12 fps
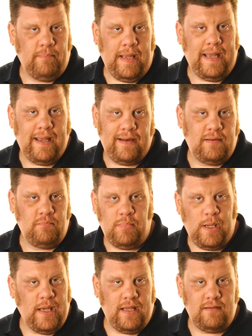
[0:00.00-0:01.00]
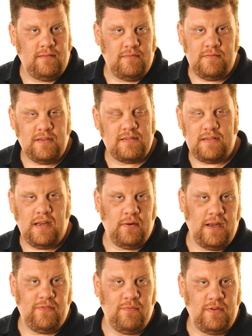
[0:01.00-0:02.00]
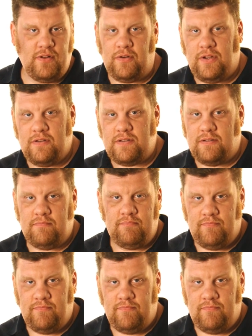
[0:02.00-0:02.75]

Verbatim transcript: Bad, bad, just stay away from it, don't use it.